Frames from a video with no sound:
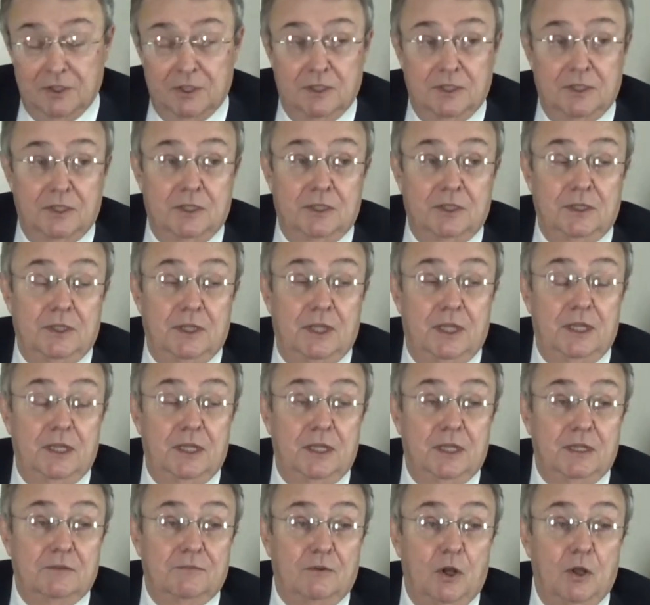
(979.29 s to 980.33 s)
Yeah, yeah.
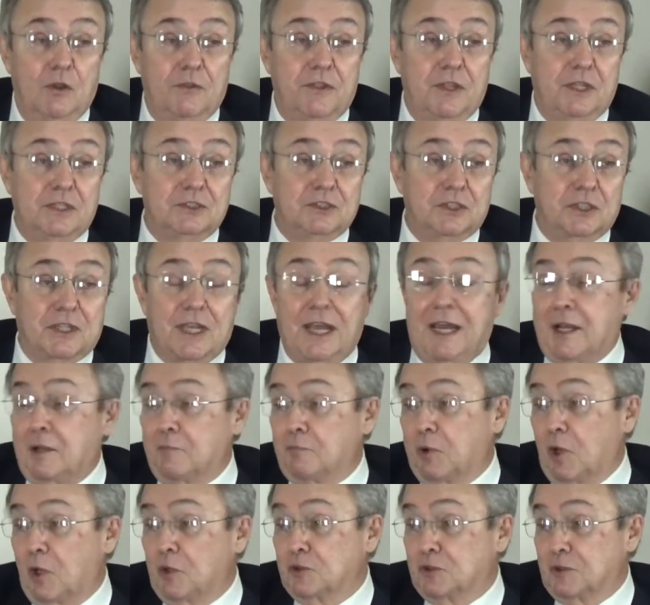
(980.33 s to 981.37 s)
And of all things, the guy
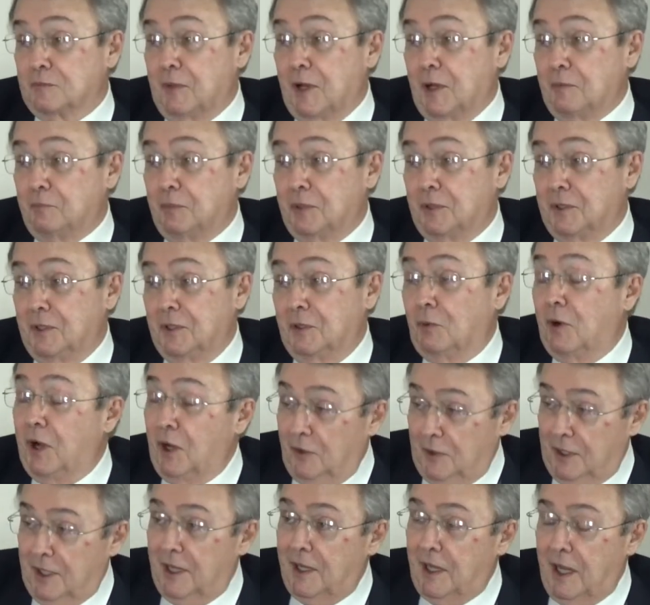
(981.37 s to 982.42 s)
that blows him up,
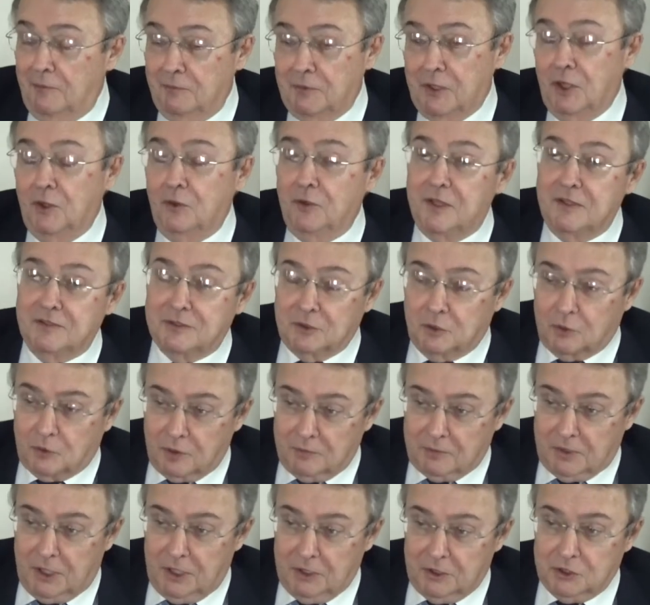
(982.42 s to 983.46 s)
well, I'm the only
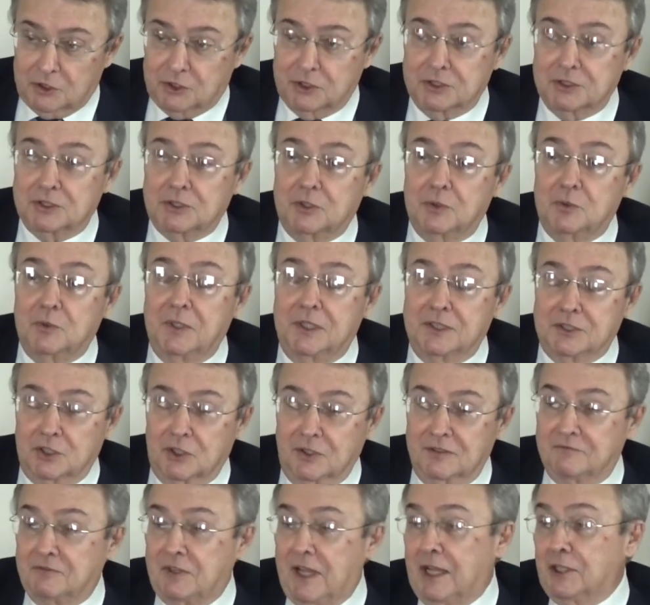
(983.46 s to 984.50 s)
criminologist who
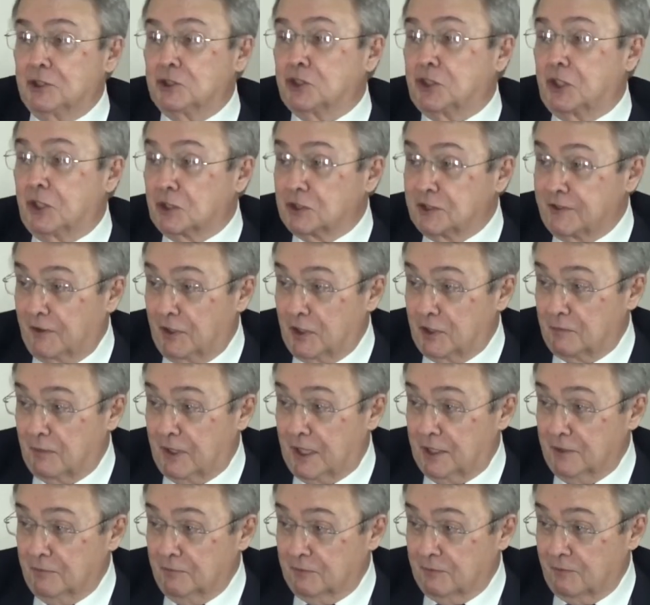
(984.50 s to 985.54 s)
has lived downstairs of a
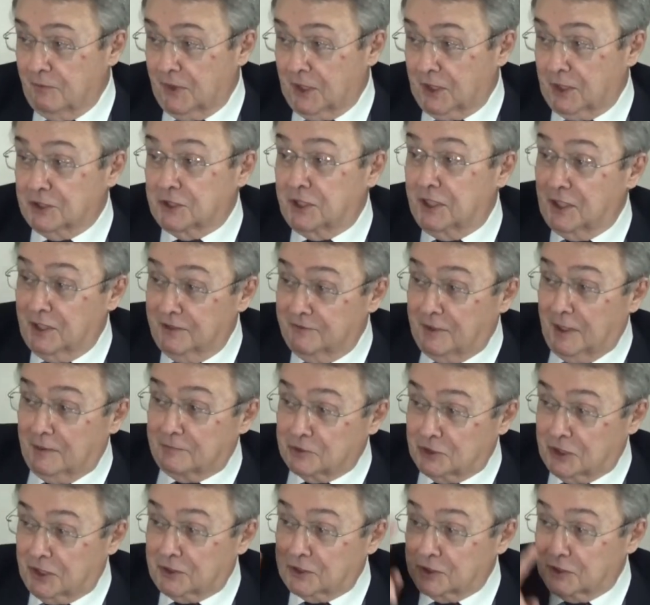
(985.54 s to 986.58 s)
hitman, because he lived
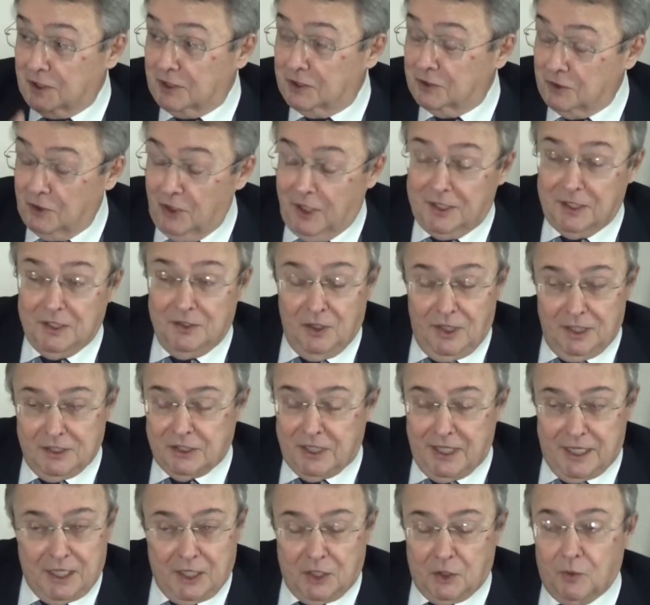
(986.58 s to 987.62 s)
upstairs, not,
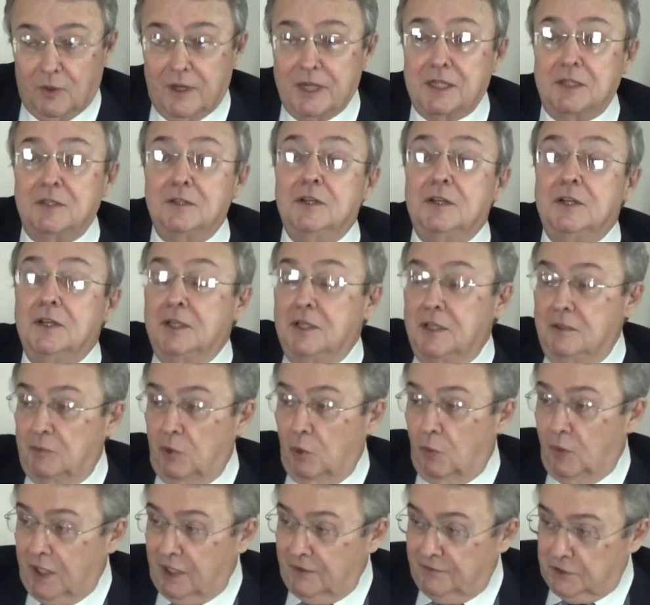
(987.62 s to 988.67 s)
not Danny Greene,
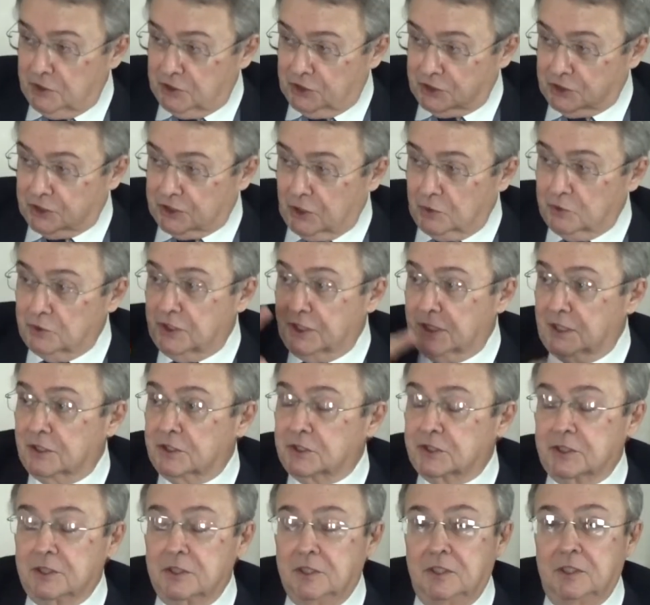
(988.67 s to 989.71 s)
but one of his
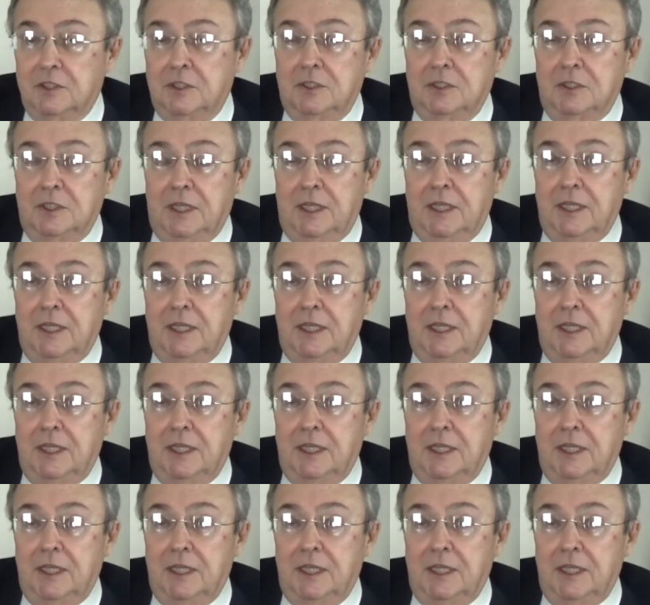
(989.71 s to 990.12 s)
associates. Mm -hmm.